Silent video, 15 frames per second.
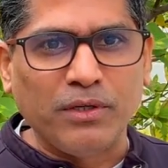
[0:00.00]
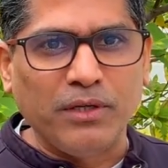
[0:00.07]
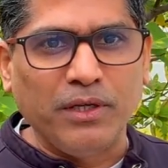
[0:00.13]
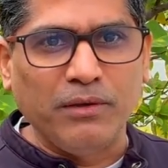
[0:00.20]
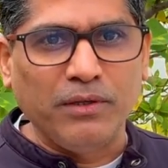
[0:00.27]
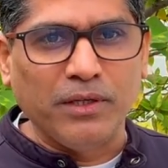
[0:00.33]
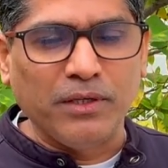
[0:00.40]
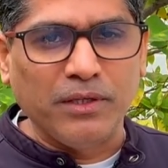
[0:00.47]

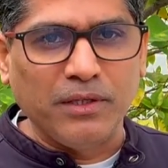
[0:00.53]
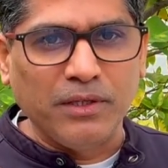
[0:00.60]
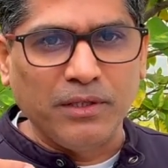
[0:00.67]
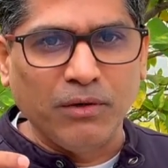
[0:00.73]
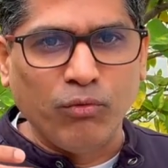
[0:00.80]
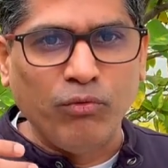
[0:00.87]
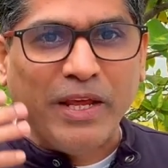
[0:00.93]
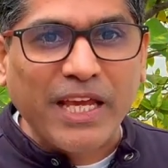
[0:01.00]

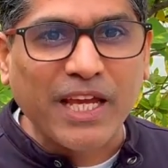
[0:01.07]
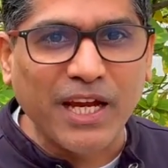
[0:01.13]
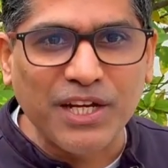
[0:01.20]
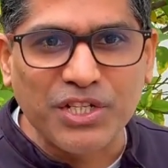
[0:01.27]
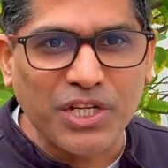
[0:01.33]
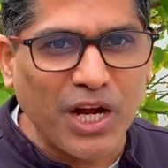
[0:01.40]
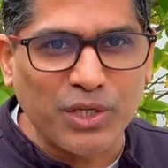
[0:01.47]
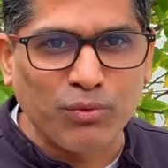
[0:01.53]
The
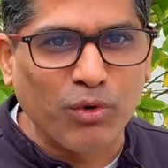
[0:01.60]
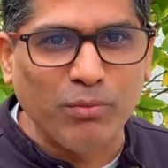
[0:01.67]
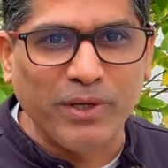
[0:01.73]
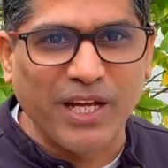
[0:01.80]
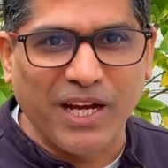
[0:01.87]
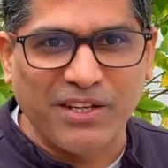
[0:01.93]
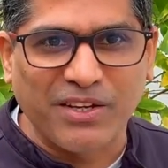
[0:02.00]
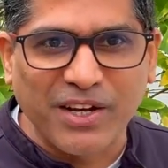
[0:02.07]
weekend charge won't be
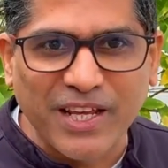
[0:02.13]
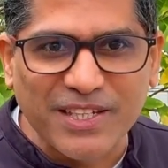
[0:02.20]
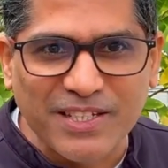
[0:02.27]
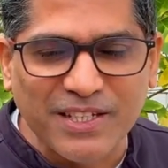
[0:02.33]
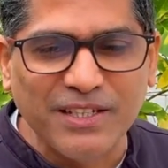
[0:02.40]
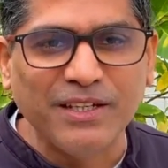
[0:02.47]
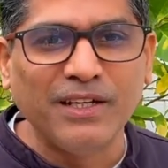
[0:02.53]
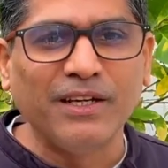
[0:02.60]
that
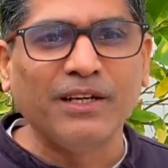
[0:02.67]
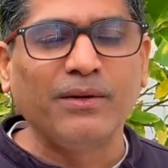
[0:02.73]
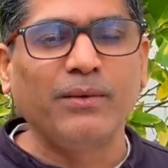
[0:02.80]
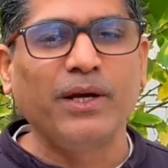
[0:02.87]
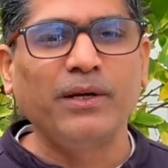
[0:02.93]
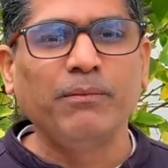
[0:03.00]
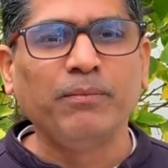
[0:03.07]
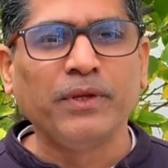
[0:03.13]
crazy,
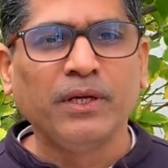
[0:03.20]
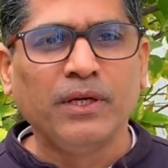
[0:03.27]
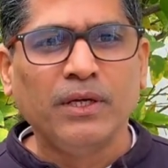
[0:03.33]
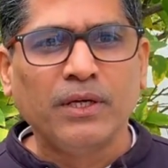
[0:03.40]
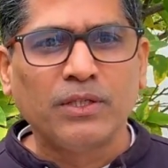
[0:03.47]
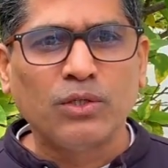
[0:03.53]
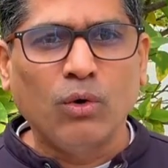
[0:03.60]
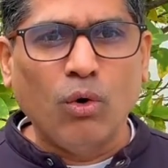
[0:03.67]
right?
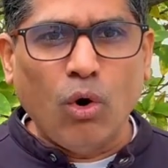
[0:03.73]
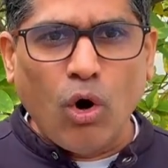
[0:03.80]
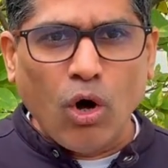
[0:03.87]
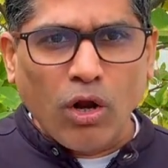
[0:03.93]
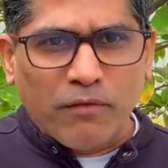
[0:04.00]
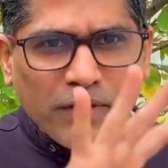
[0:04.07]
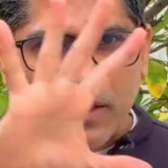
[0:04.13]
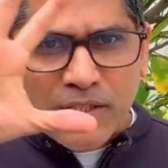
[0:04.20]
So all
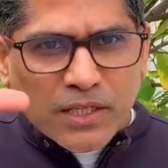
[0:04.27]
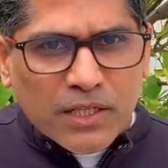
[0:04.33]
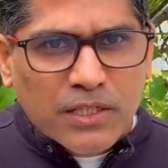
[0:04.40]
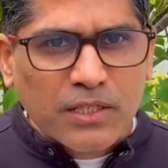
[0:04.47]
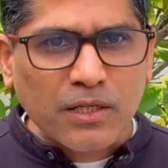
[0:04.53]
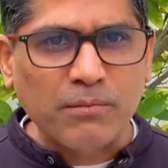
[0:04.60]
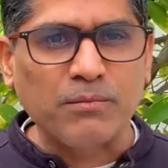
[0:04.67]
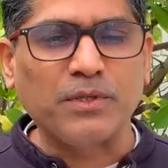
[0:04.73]
of these
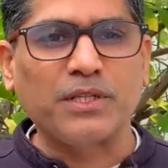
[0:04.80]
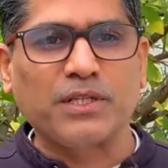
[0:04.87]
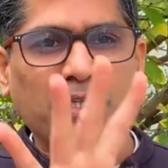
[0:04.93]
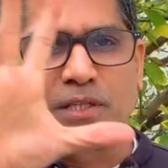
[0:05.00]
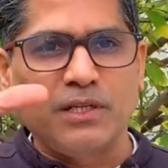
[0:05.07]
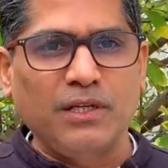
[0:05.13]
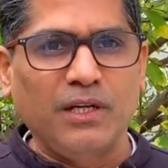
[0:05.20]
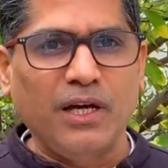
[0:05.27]

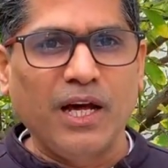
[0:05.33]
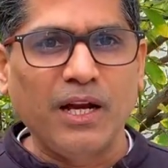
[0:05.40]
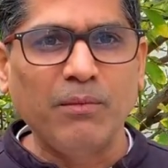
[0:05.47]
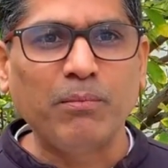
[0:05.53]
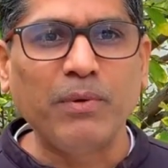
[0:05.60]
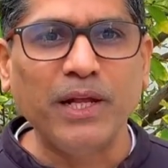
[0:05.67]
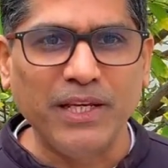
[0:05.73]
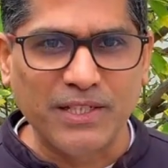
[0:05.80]
systems are in
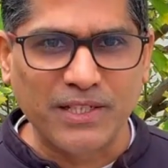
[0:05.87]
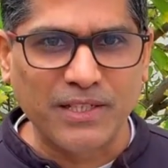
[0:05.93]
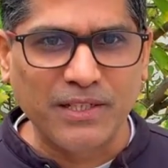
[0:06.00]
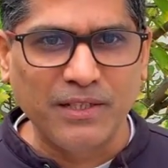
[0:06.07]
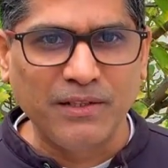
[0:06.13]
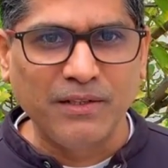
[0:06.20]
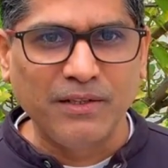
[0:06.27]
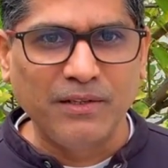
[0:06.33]
place,
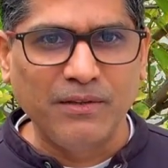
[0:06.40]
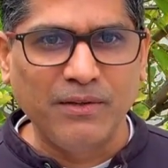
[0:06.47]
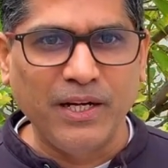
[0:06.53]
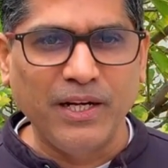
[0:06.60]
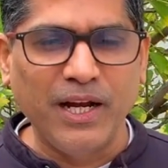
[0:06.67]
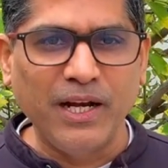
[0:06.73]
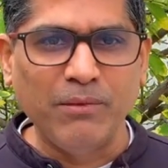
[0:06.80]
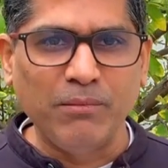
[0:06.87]

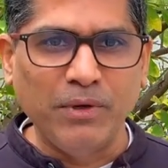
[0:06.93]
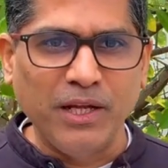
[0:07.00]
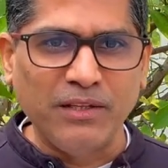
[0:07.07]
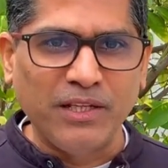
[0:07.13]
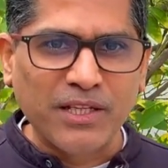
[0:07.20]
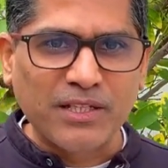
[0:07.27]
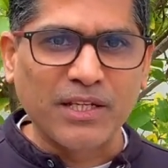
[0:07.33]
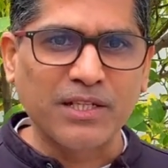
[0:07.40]
right? And
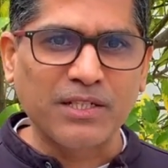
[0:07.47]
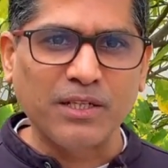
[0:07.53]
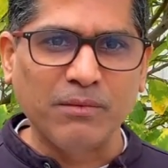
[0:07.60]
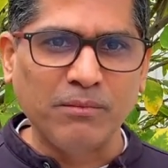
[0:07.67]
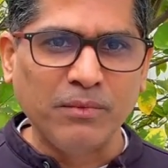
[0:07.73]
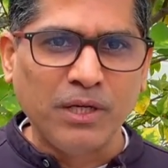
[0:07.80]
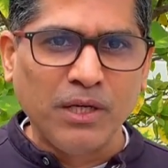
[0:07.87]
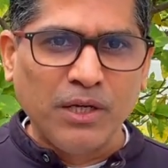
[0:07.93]
this
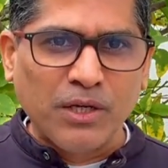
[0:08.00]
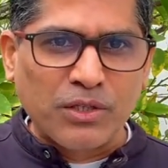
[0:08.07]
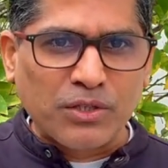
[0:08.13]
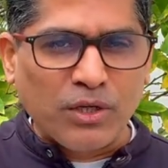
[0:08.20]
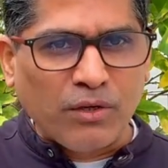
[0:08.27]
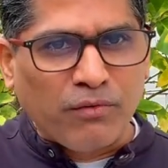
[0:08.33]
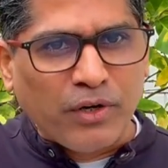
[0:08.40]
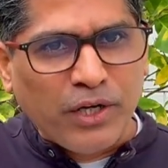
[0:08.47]
system
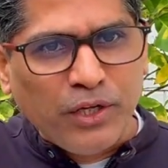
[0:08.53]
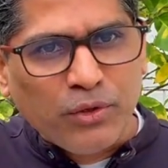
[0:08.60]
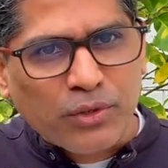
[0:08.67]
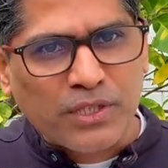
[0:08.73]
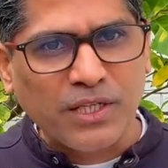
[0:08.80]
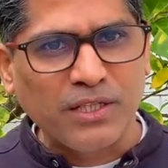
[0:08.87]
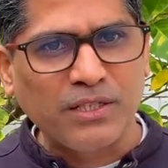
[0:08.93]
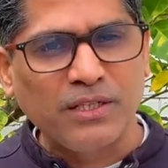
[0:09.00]
sort of
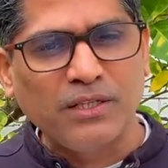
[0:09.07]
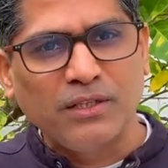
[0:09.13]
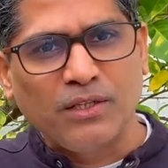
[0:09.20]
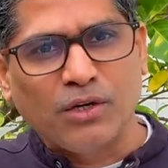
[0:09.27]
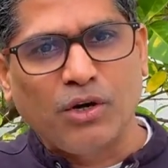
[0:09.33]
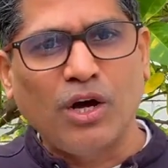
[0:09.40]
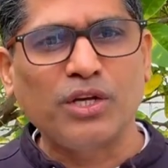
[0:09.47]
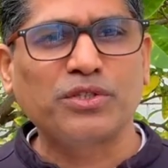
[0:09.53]
reduces
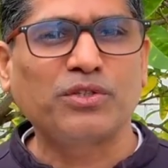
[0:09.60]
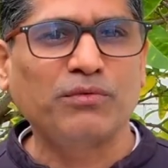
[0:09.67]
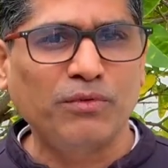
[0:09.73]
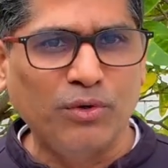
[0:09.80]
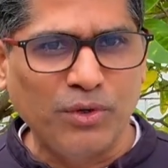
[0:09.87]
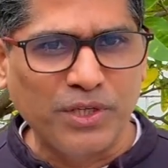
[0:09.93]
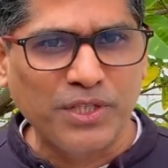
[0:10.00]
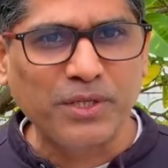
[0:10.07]
the cost of
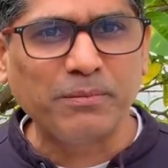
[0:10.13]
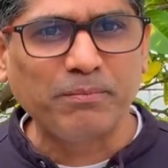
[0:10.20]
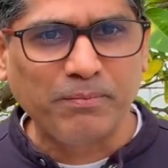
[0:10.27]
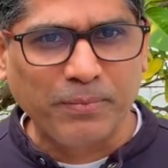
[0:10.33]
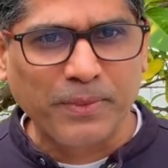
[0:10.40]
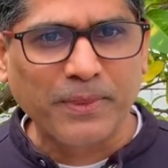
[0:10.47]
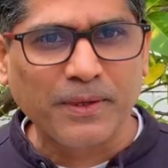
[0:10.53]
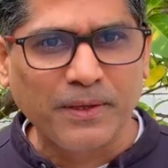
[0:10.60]
ownership,
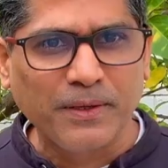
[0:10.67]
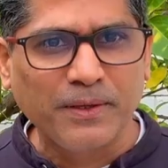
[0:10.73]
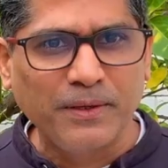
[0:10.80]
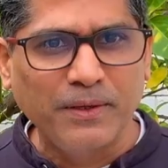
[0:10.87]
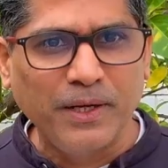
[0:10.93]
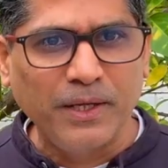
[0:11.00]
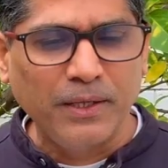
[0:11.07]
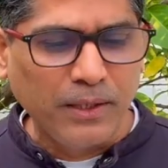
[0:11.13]

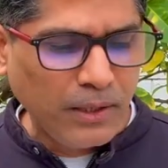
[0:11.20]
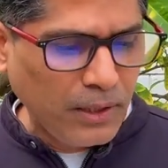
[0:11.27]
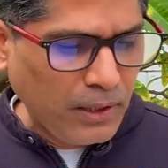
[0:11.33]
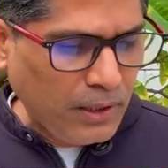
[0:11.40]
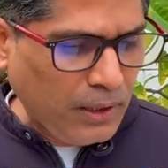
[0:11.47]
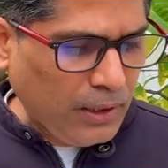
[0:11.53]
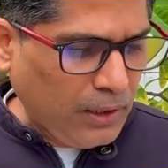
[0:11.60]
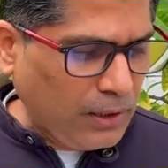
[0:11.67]
right?
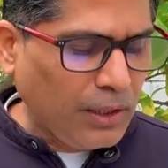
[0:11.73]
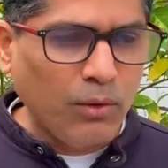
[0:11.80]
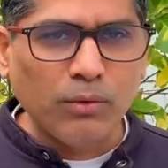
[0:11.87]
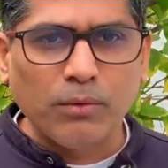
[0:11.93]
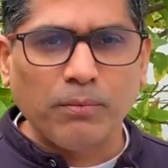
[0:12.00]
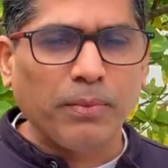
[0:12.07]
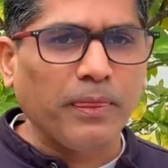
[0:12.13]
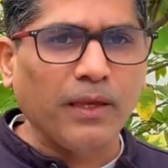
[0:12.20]

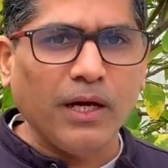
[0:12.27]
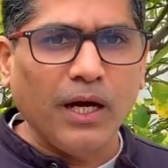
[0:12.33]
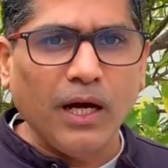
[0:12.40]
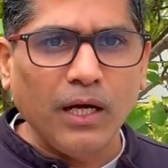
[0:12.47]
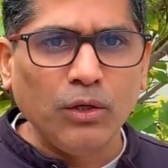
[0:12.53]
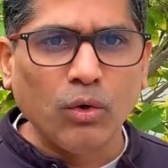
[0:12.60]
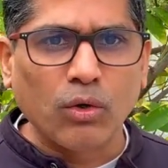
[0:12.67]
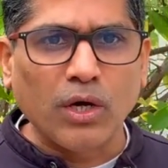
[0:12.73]
Now,
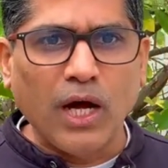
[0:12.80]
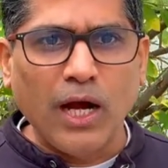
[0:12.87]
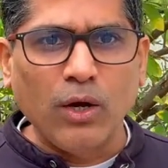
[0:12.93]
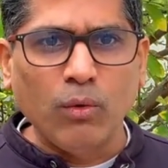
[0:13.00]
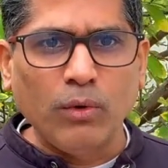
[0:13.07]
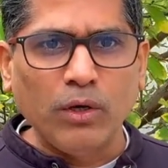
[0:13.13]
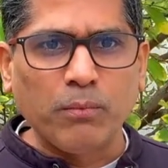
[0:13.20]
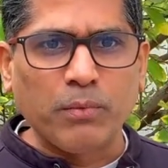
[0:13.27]
look, I
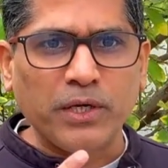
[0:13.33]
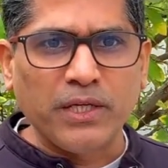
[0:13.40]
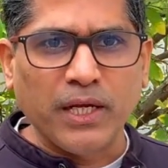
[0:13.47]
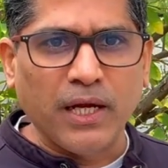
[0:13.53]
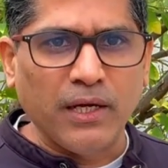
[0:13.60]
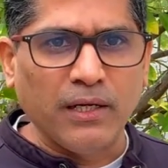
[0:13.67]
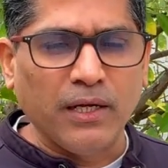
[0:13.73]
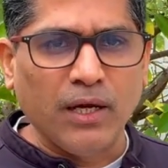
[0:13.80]
don't want to
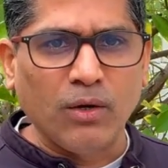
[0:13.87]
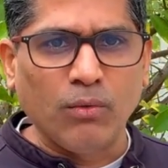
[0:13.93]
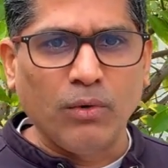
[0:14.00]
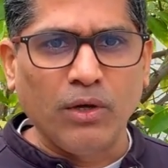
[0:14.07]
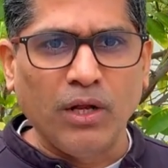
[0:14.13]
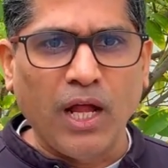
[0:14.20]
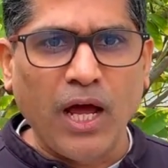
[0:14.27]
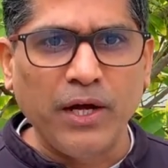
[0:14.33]
pretend. I don't
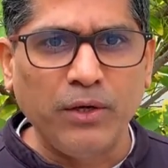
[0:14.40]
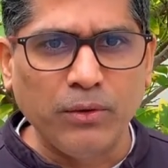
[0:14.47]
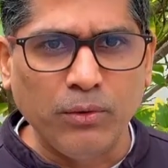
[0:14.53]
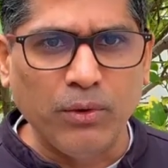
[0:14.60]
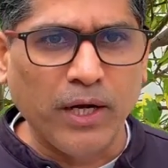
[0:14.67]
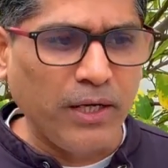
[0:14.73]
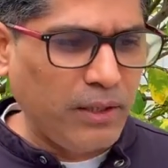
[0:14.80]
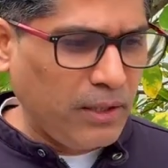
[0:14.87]
want to lie to you,
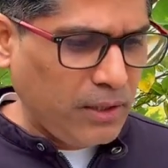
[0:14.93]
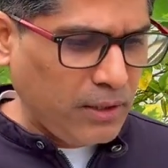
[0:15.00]
right?